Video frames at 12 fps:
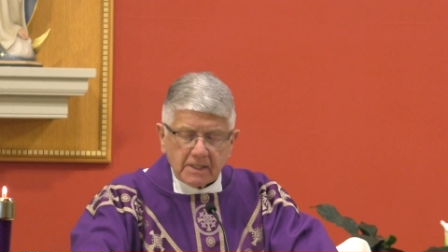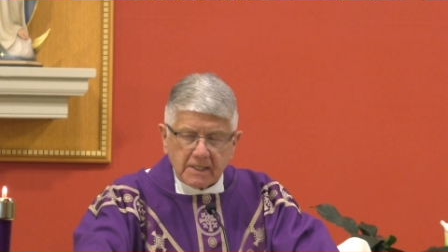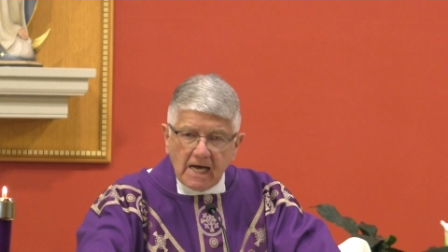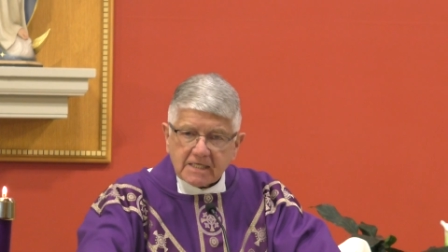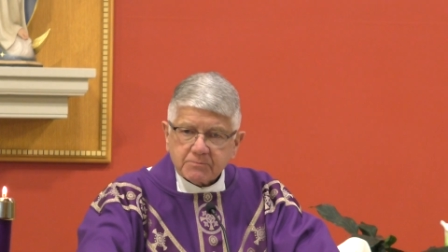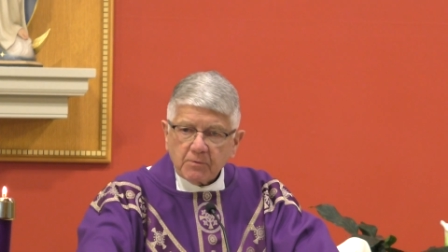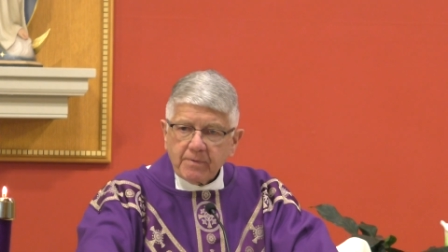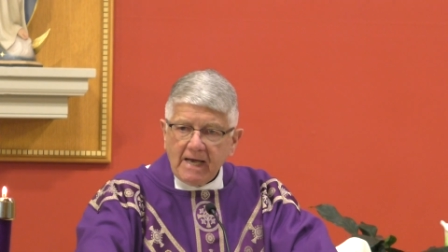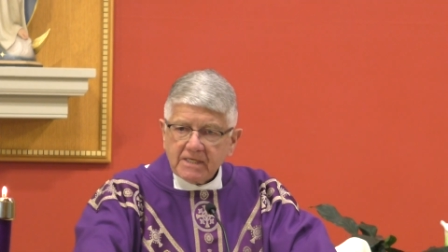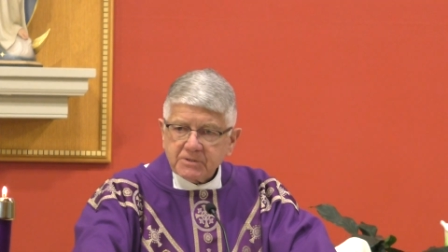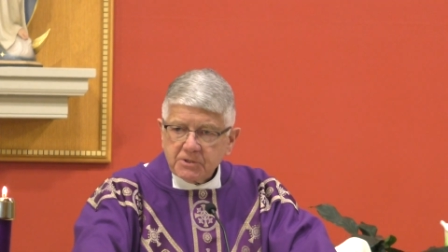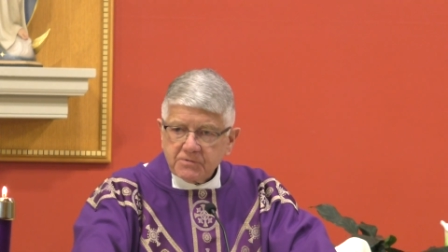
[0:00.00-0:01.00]
gospel
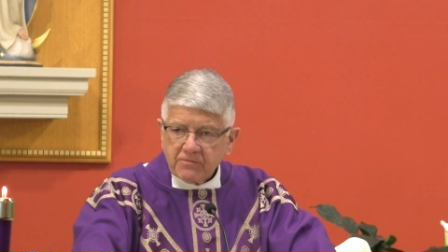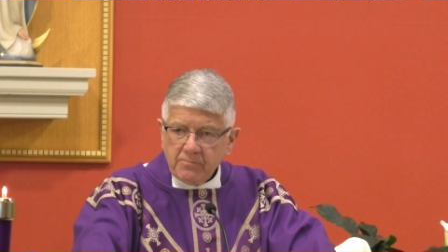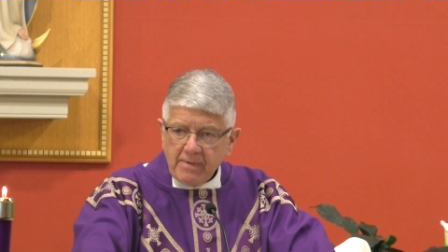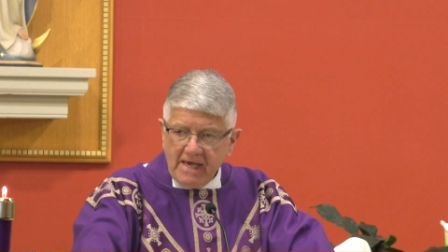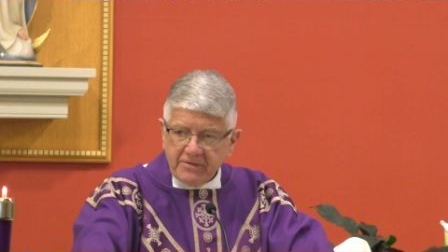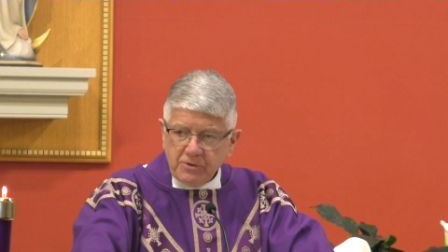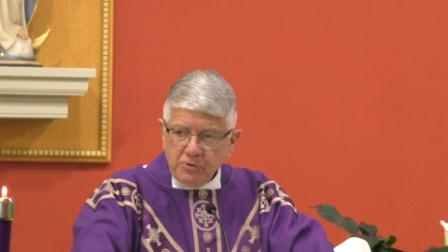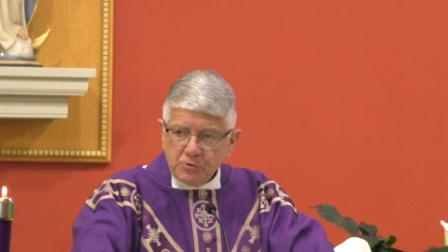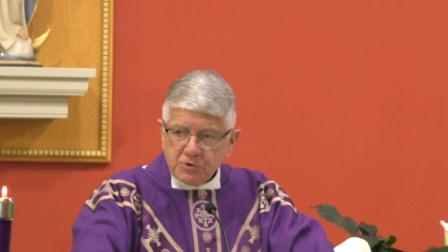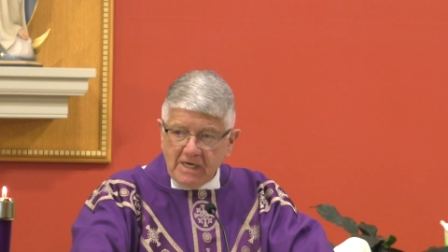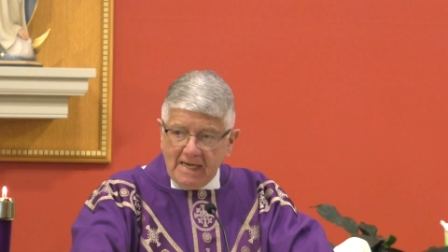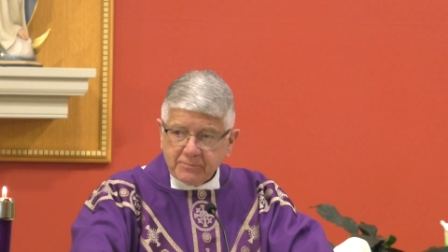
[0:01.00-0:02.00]
passage from Matthew
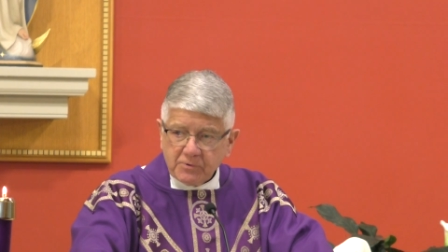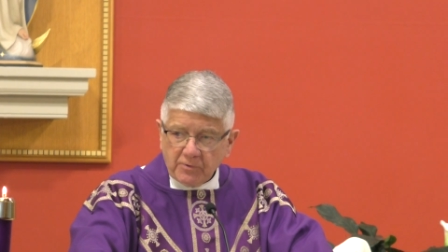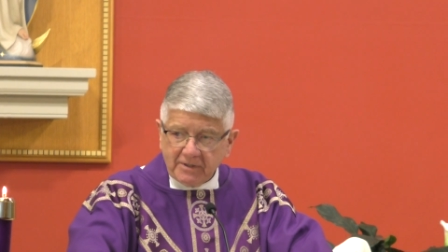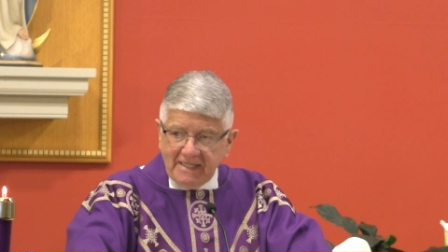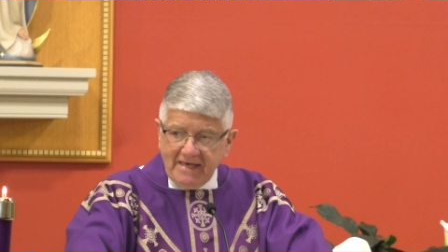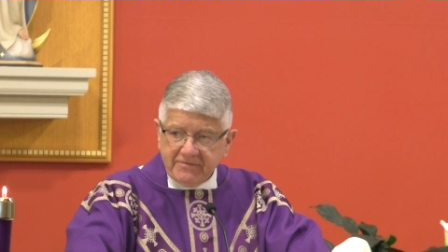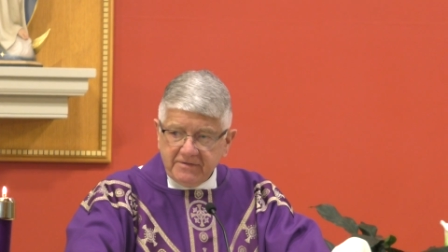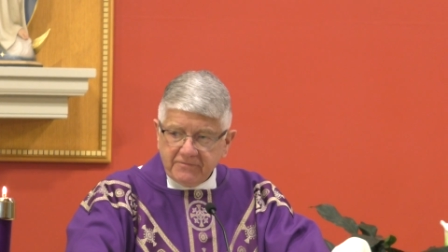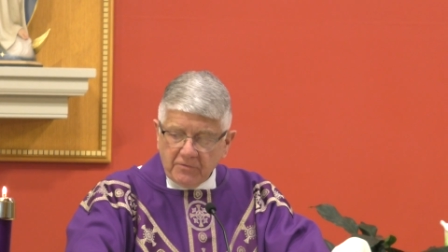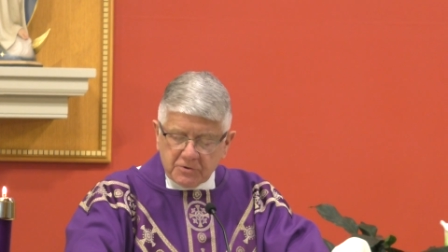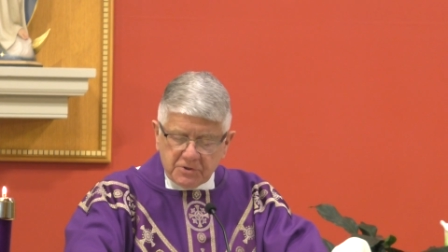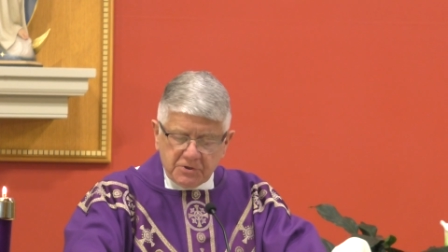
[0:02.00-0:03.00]
chapter 11,
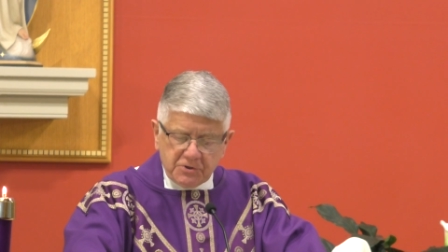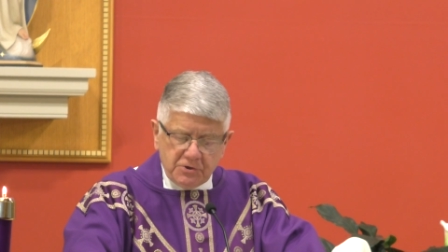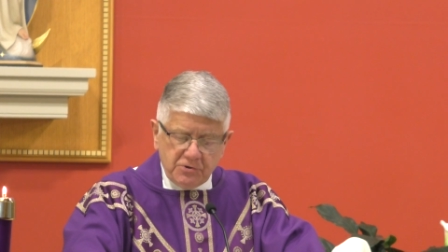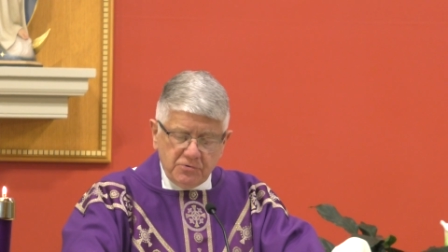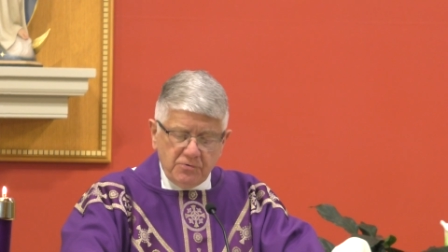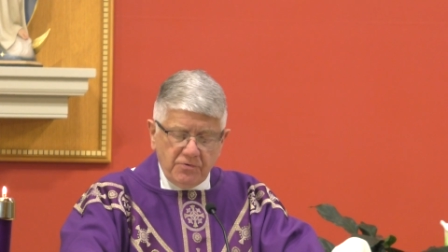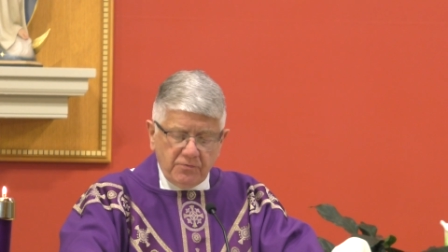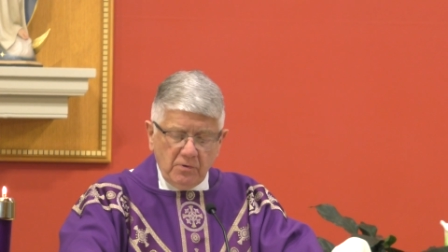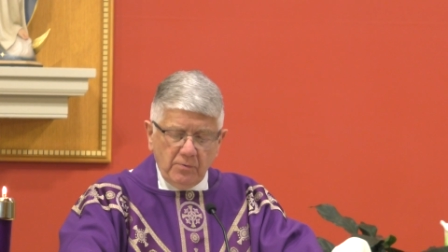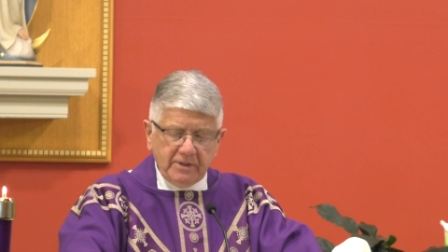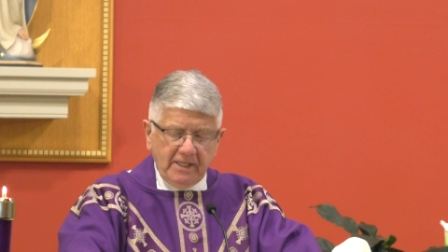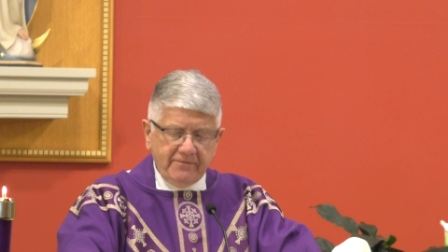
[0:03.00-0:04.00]
verses 2
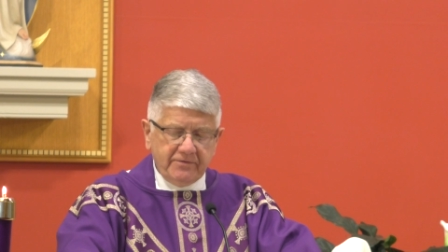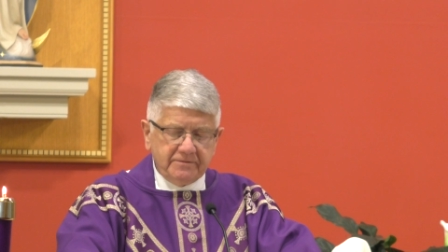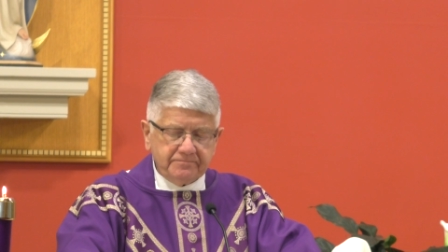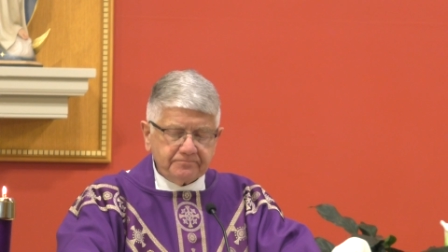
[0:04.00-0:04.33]
through 11.